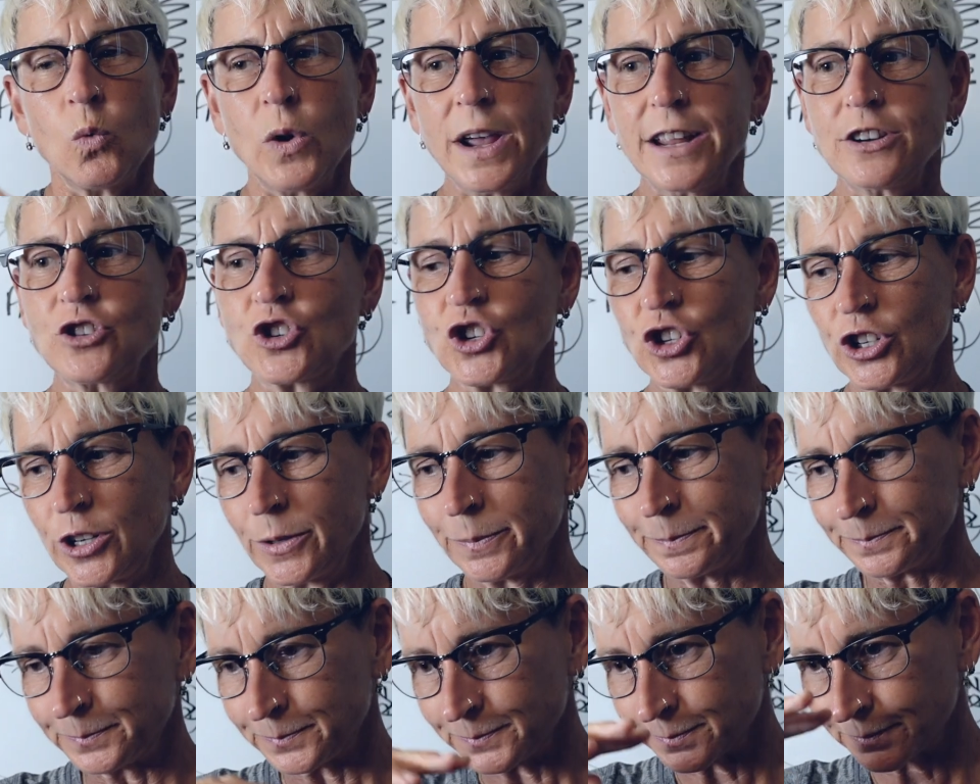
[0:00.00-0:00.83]

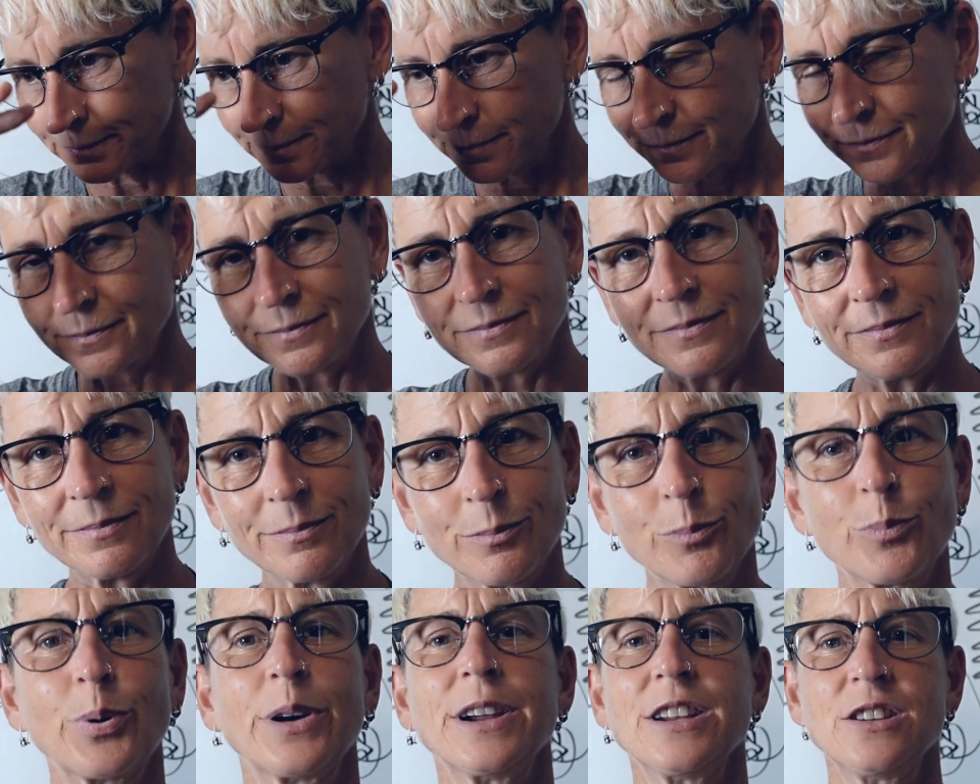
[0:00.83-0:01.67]
Which
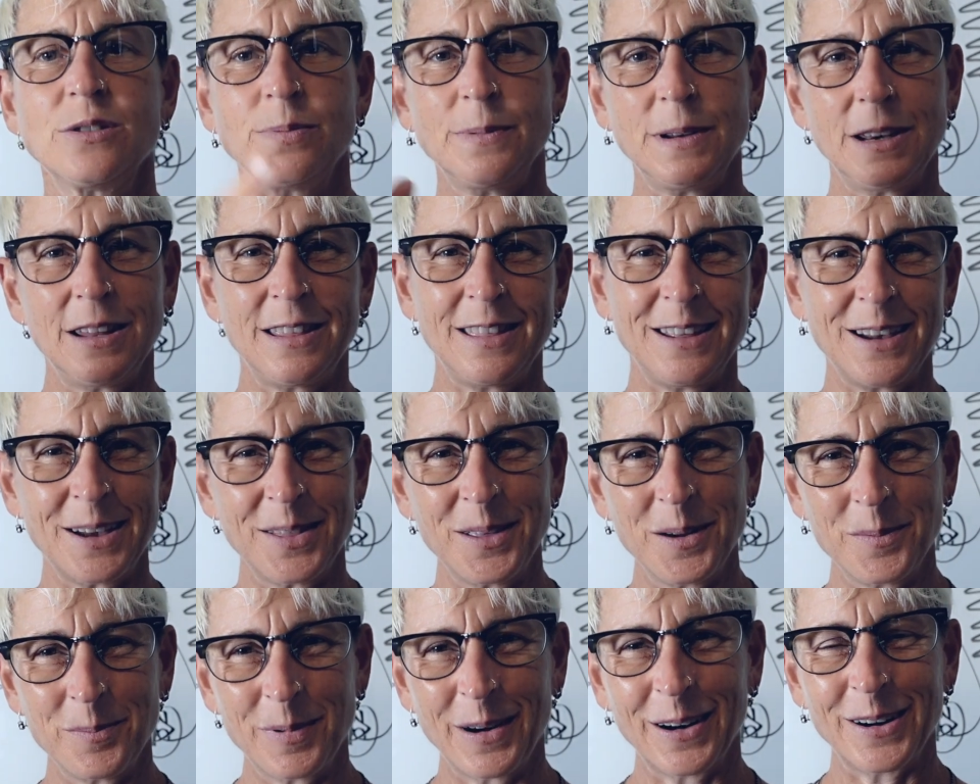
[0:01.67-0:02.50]
brings me to the
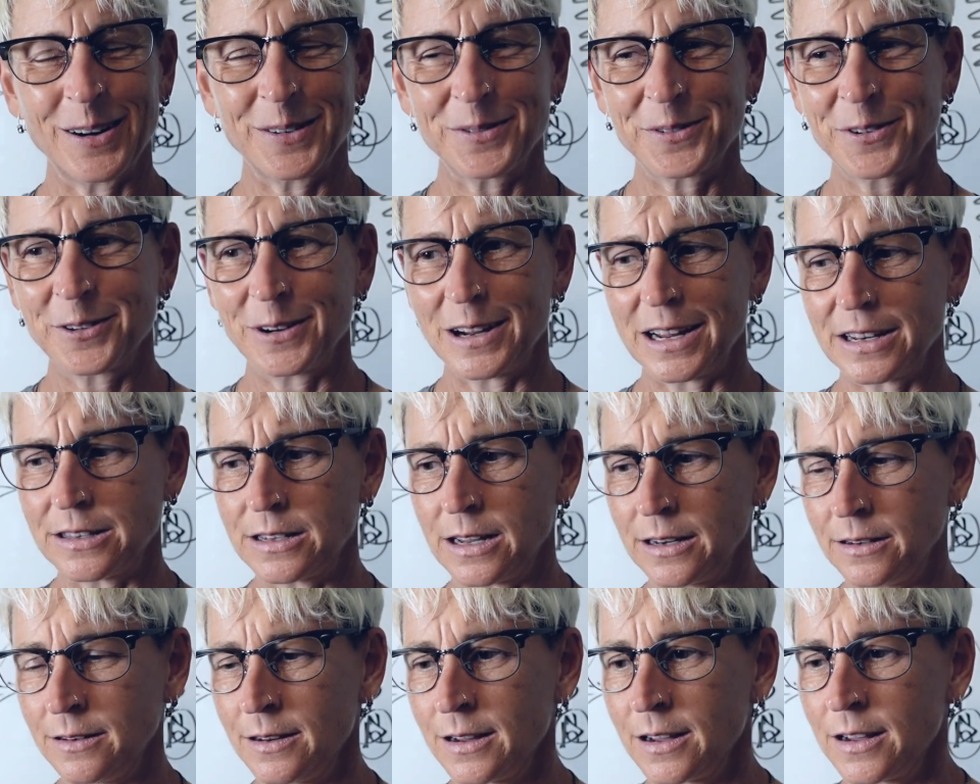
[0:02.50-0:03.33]
other part of
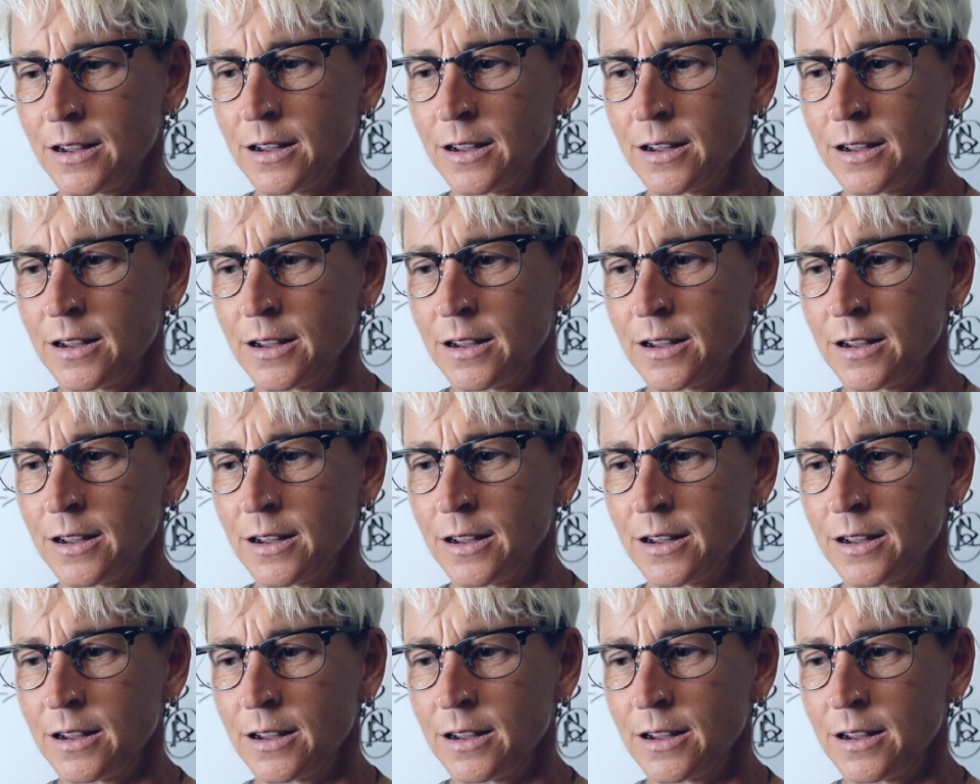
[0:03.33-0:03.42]
creatine.